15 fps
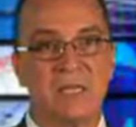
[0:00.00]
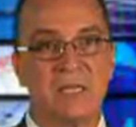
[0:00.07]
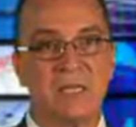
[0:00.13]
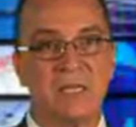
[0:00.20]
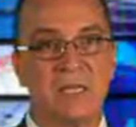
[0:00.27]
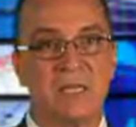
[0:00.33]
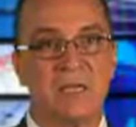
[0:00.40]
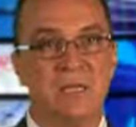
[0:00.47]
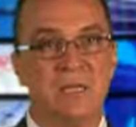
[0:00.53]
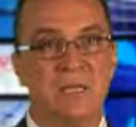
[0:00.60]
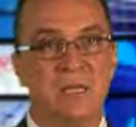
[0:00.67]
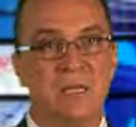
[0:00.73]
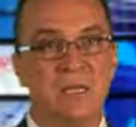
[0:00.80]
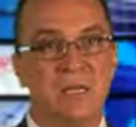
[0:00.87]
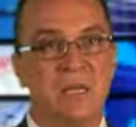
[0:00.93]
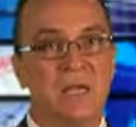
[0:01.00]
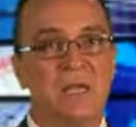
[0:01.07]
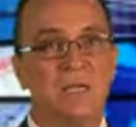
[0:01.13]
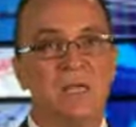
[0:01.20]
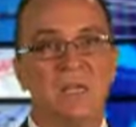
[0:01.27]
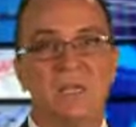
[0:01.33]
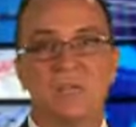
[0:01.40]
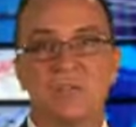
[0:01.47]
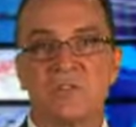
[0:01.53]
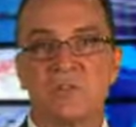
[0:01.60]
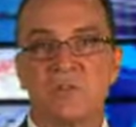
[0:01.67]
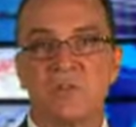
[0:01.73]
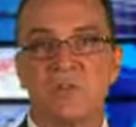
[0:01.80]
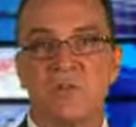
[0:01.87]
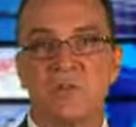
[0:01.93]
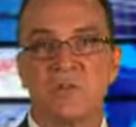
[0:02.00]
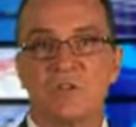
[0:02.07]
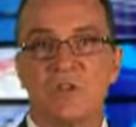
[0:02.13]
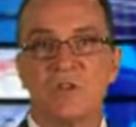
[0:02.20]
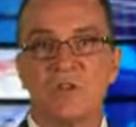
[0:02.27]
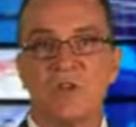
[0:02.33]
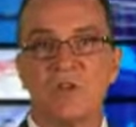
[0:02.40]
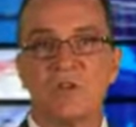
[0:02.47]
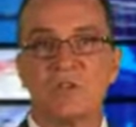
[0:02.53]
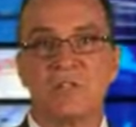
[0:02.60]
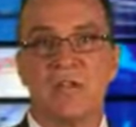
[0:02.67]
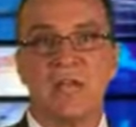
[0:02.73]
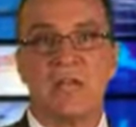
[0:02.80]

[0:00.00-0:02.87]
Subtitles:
it. The instant reverse close